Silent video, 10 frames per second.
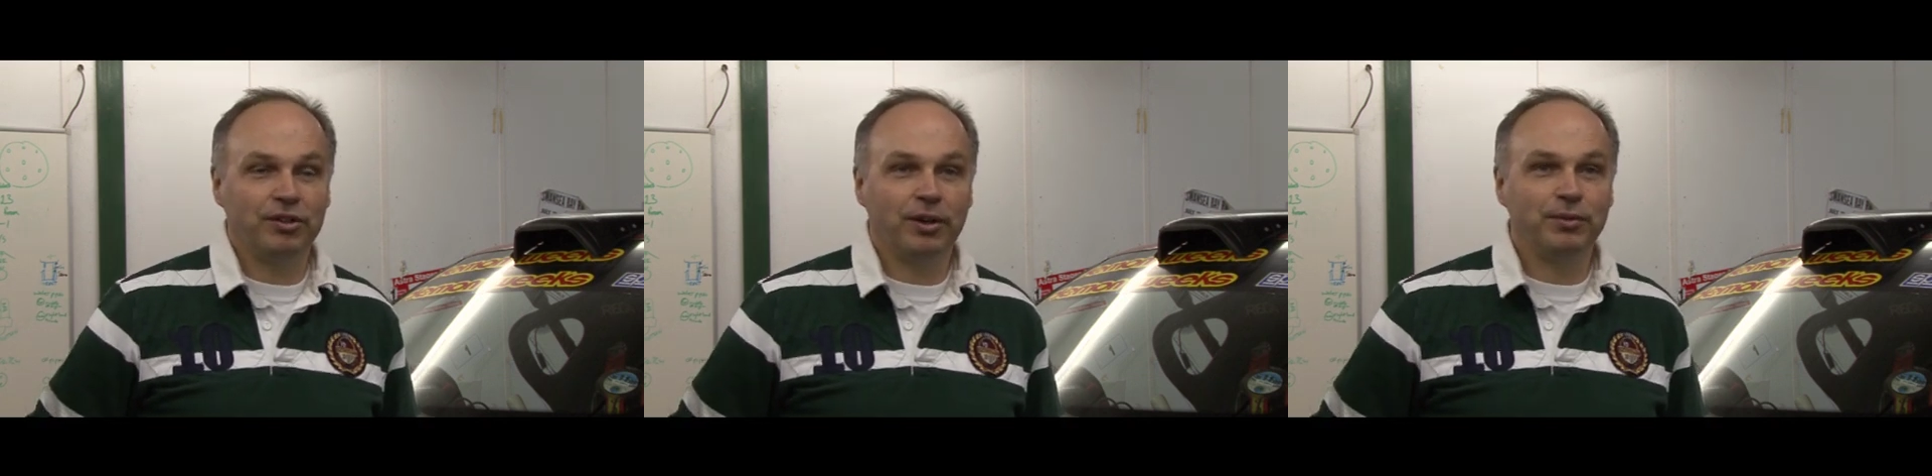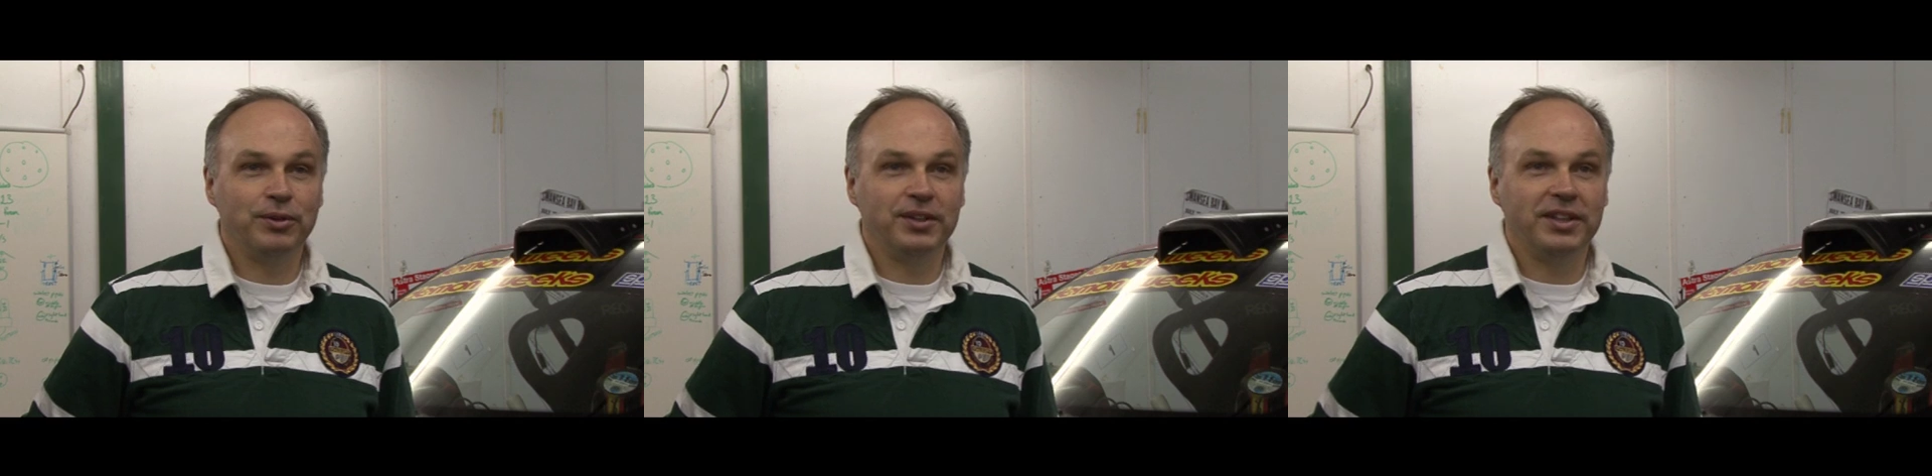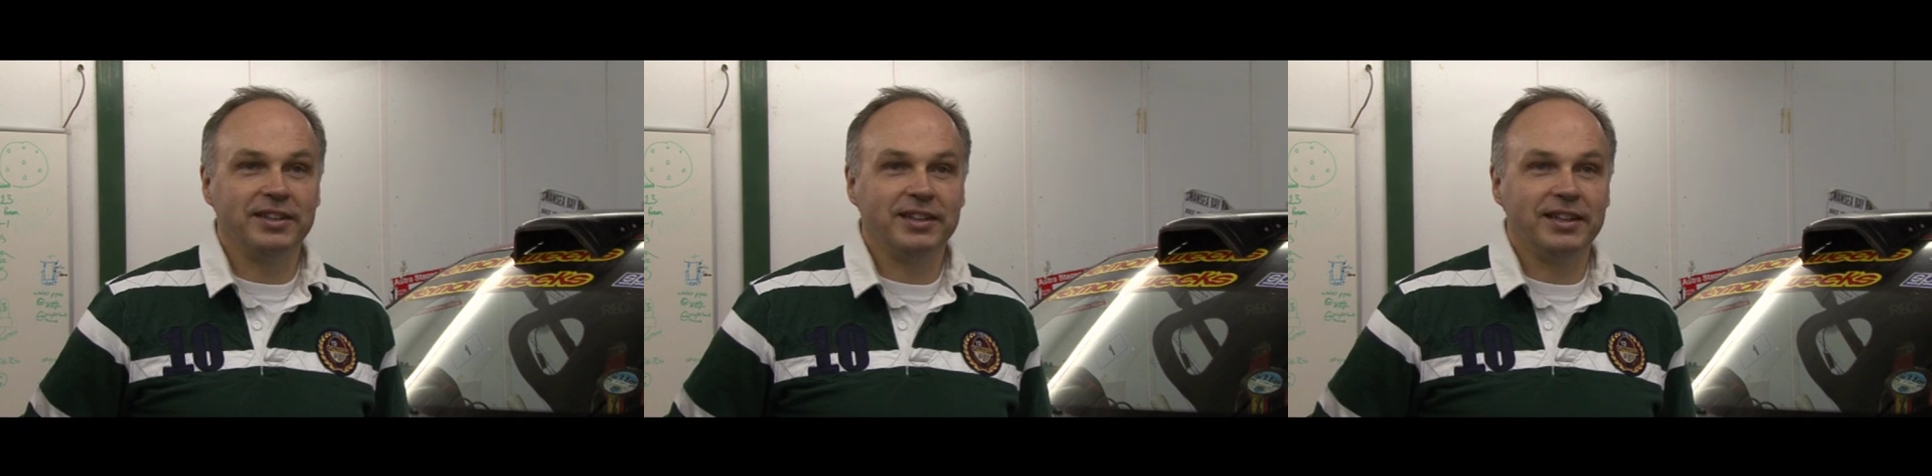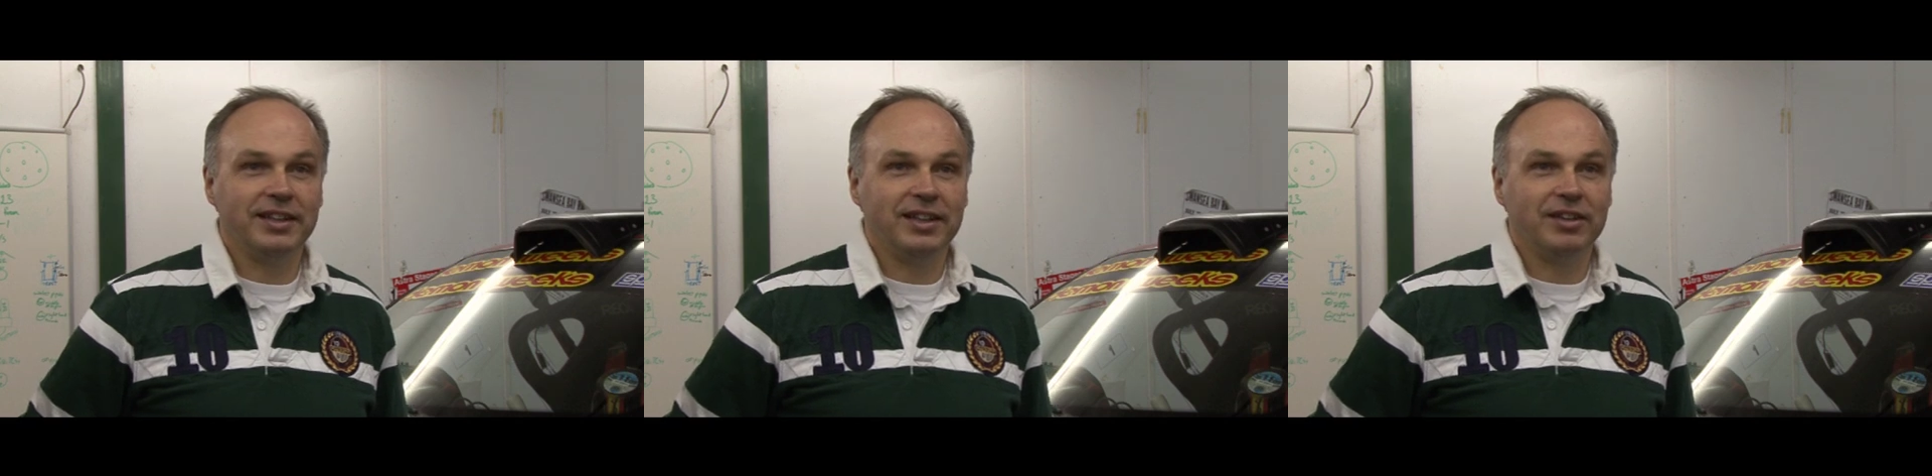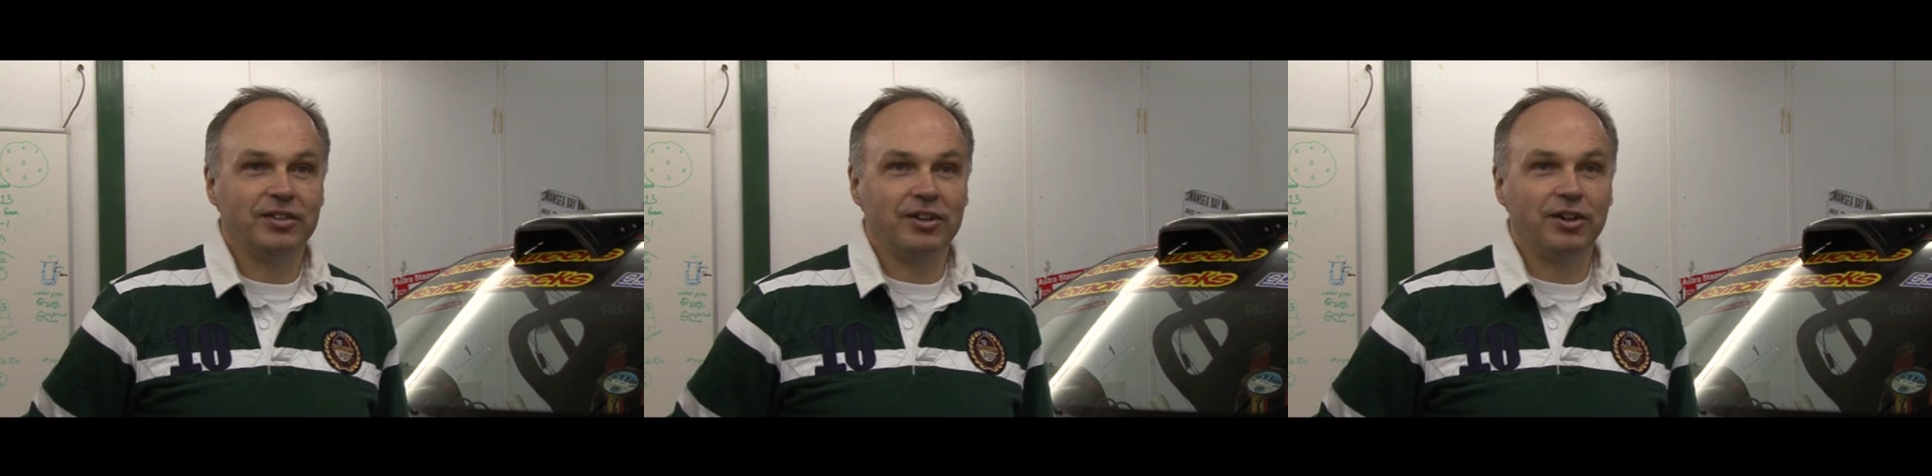time doing it.
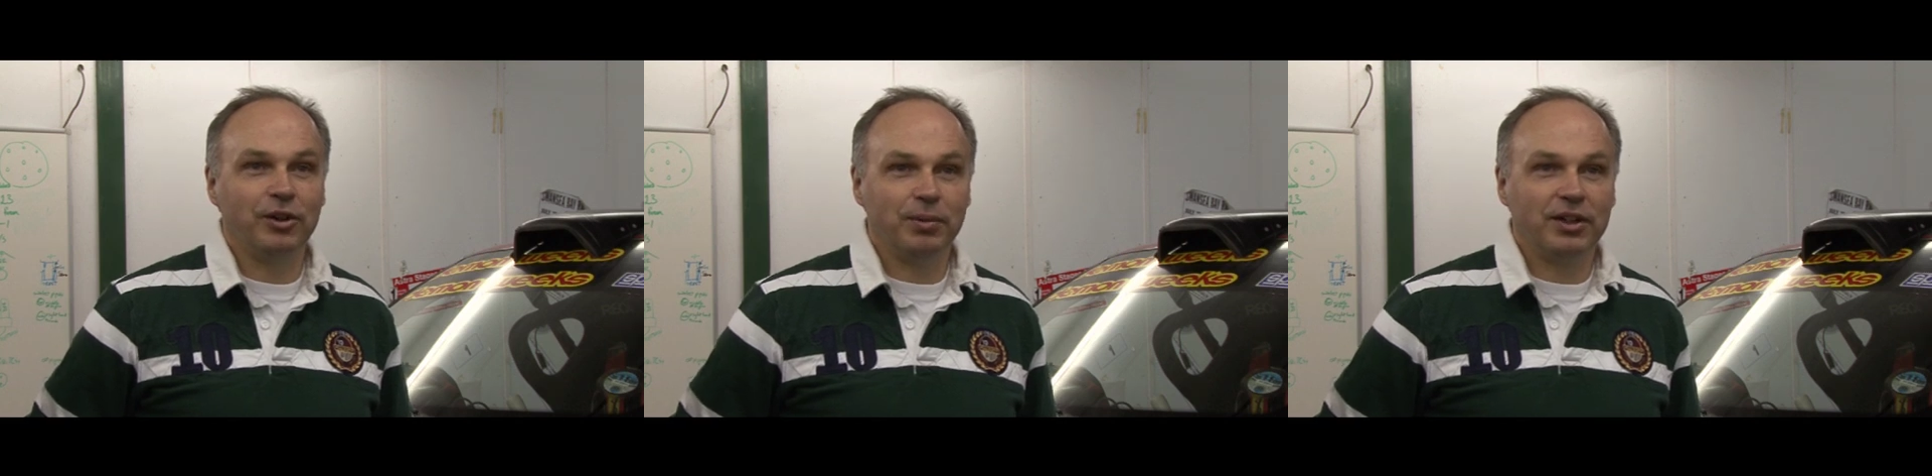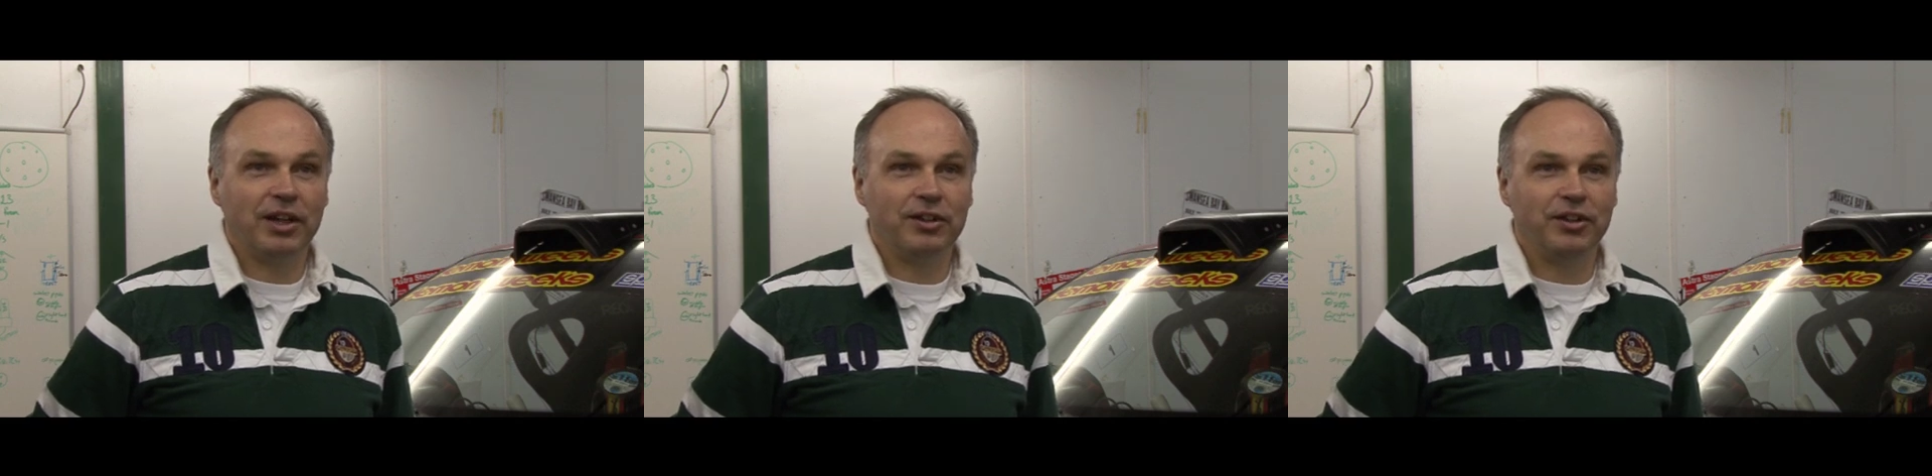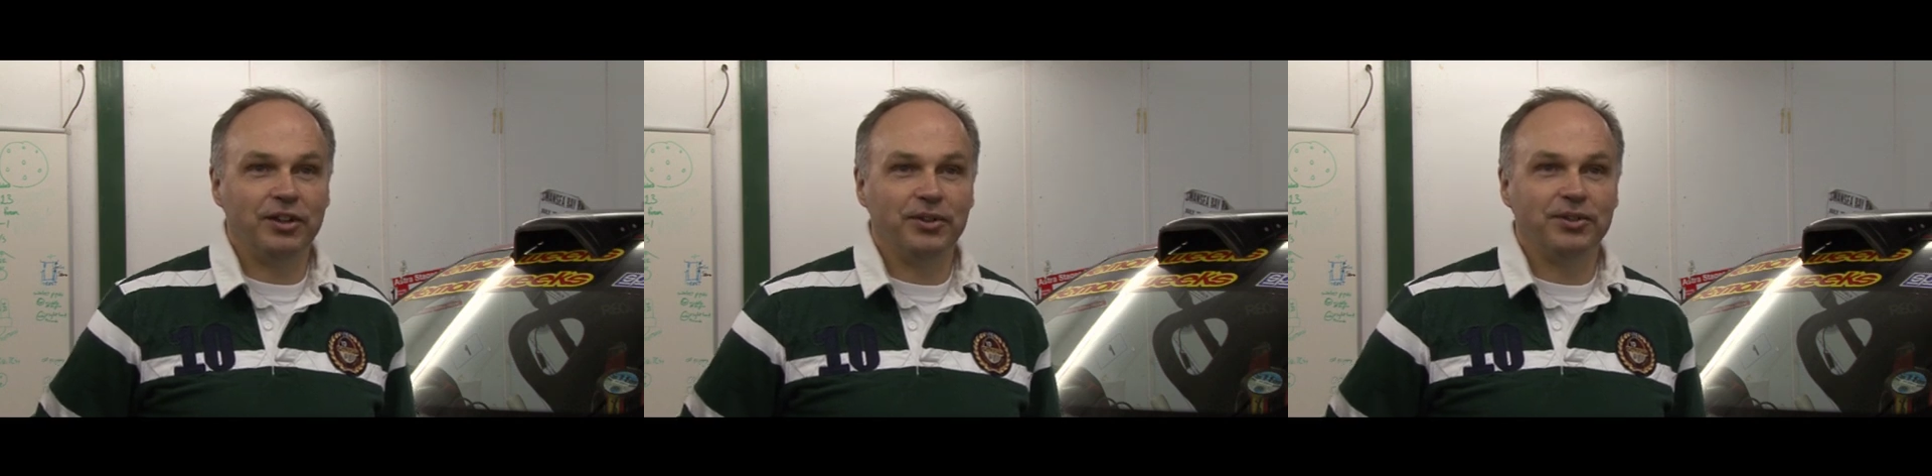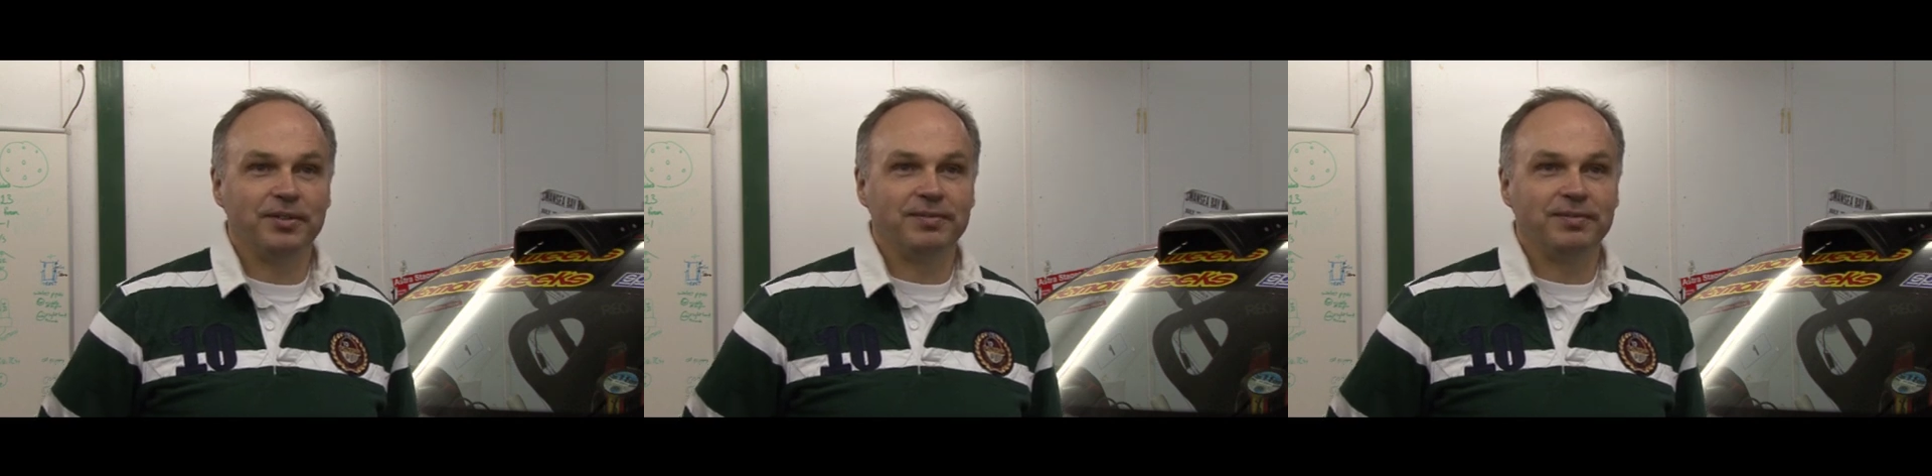So I hope it continues.